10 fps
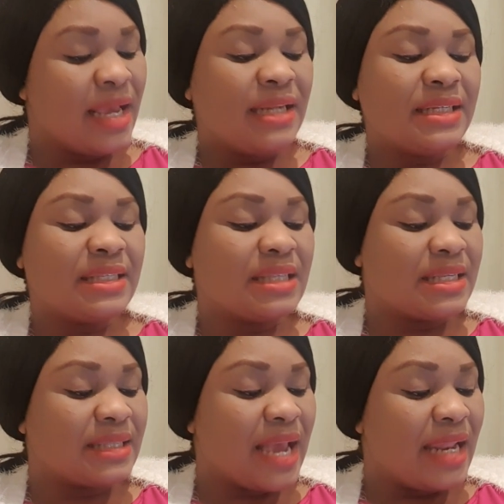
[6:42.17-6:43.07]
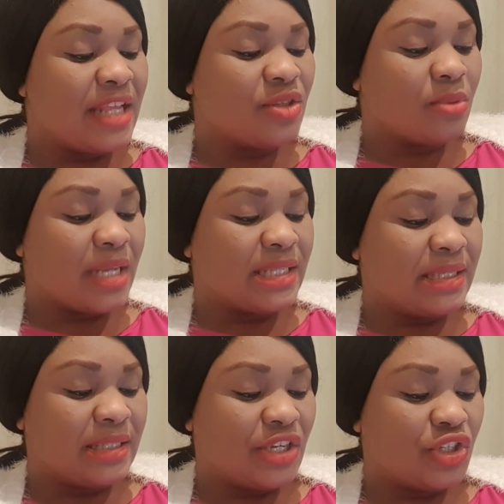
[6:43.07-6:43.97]
This is a silent writing
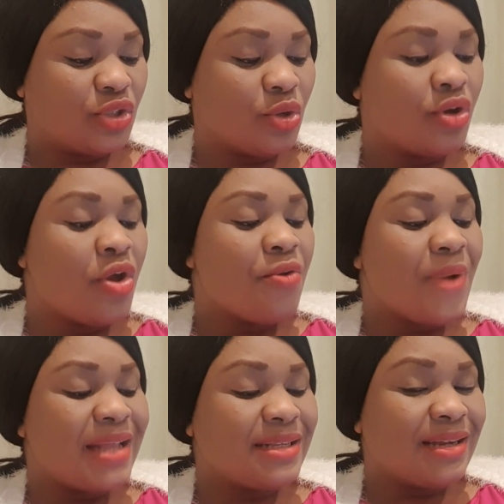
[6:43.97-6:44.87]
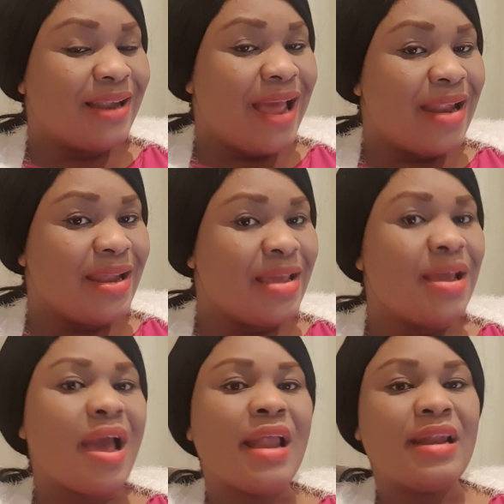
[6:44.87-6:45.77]
station. Write
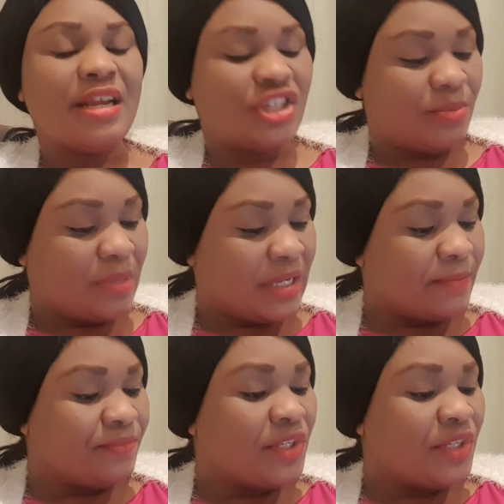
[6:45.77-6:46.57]
clearly and legibly.